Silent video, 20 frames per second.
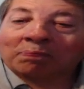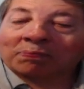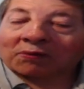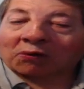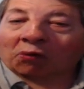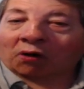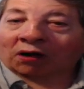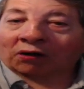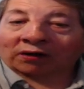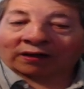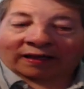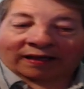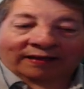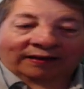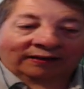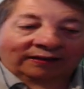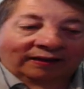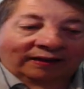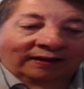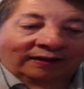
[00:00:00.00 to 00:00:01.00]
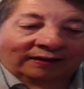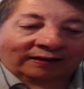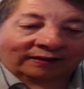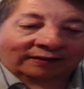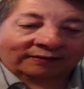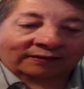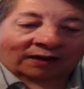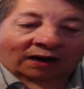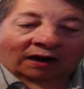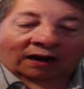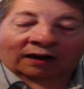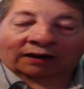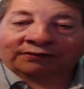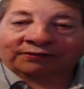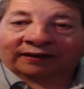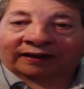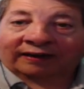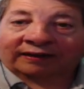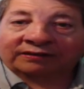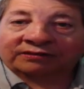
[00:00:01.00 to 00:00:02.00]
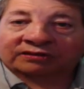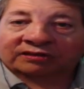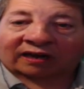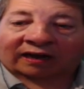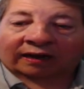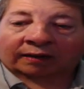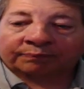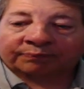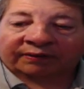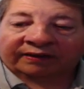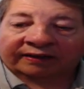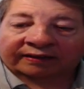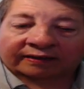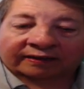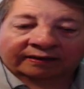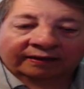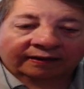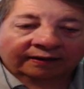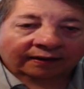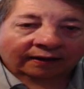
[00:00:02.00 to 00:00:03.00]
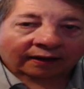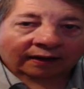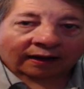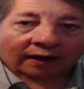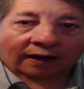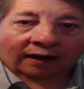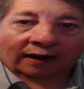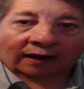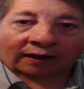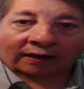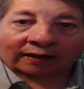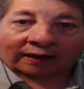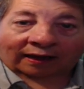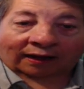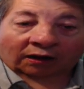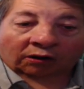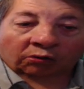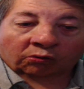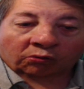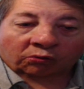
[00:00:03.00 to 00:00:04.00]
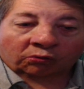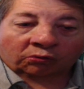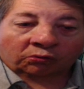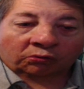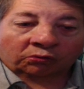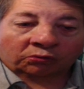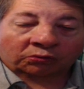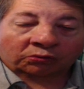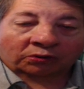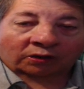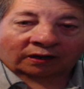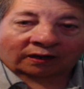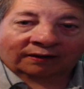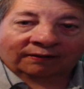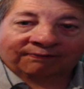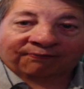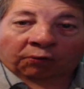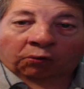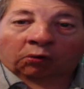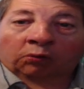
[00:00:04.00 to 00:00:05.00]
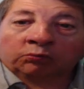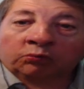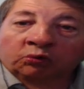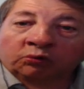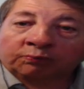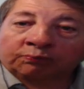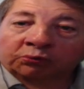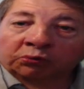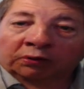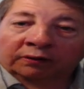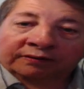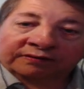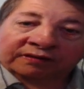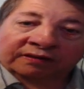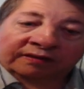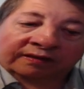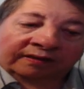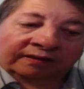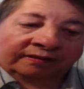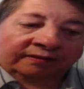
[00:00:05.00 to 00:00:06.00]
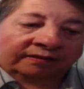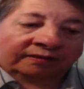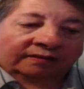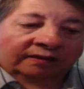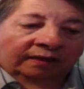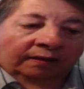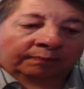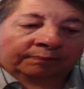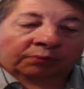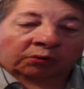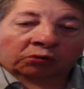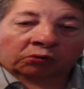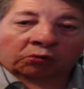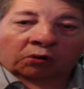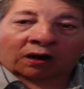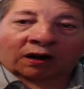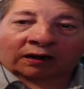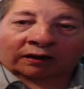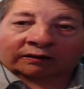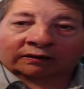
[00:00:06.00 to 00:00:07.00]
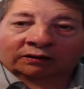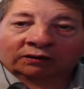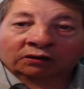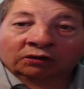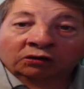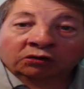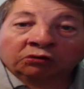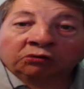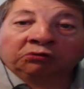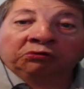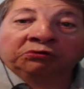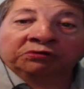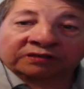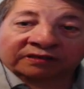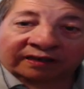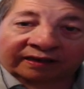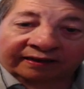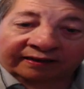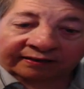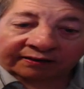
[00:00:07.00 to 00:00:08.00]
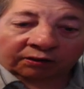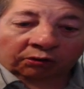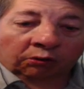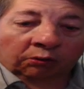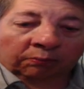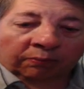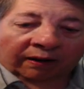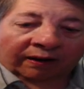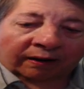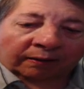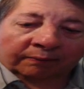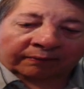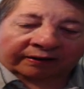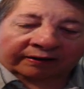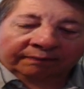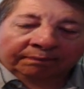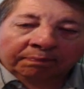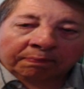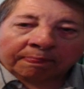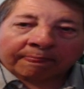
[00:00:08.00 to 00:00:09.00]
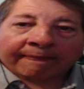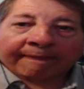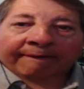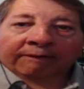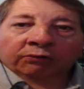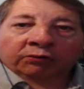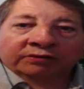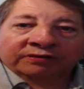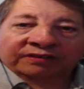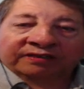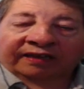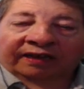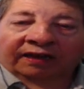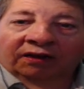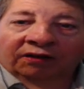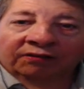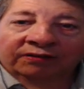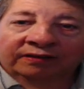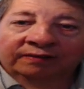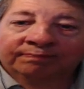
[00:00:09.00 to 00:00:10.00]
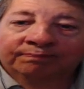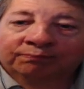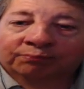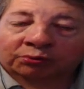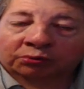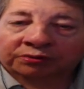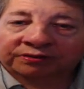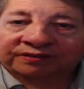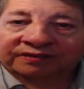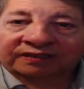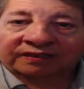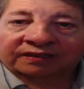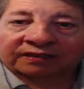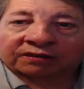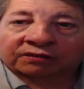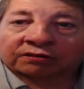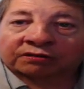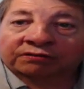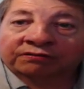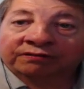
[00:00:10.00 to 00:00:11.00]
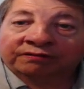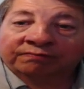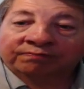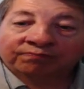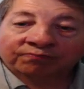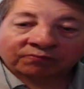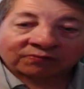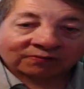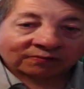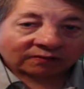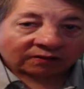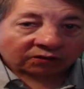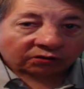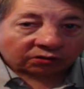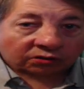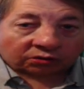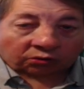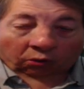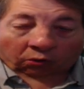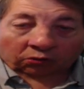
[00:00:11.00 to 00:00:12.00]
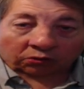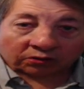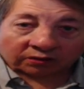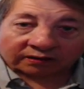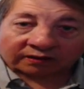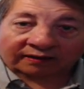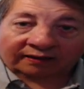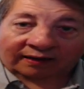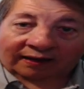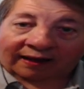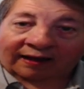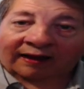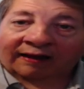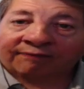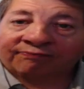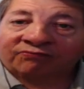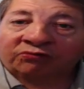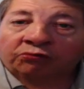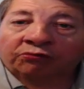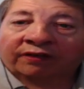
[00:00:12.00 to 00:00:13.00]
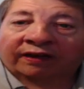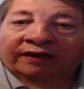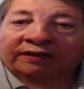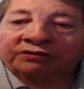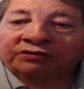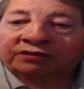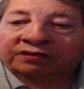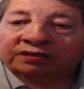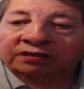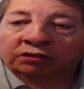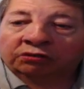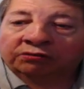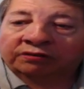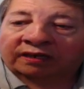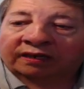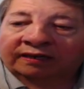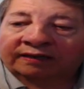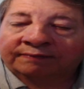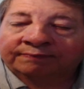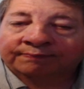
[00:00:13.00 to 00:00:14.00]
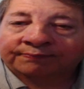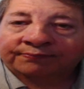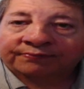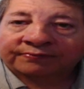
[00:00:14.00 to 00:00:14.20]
Well, and on that topic, our former president, Barack Hussein Obama, was down in Brazil shortly after that shooting,